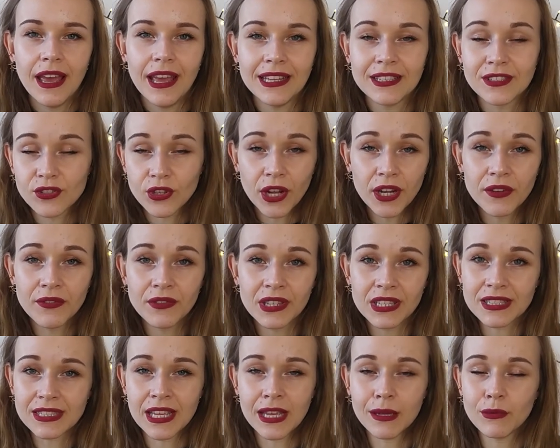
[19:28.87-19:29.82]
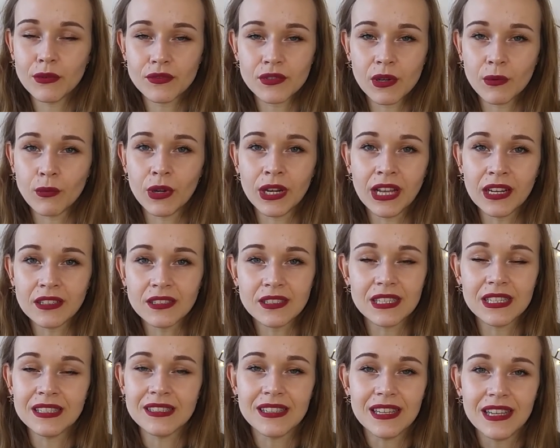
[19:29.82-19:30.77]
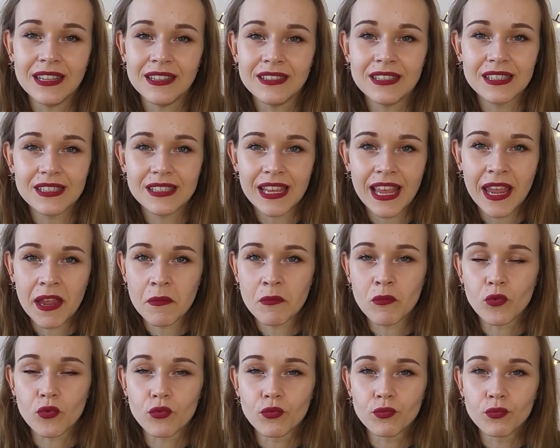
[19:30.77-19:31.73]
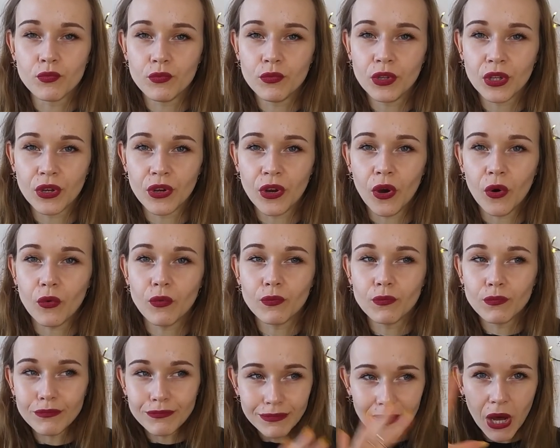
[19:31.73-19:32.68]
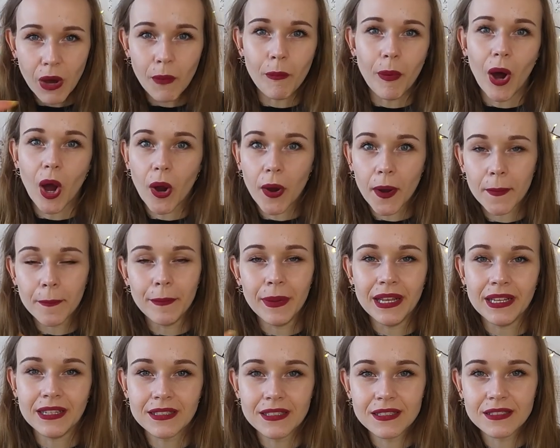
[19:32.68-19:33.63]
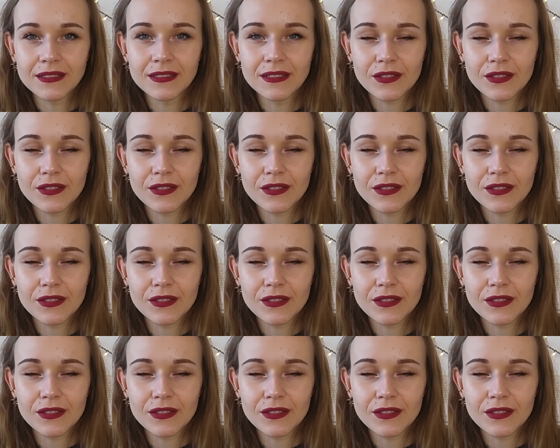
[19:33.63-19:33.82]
It's not even the same if someone else is in the same, you know, apartment.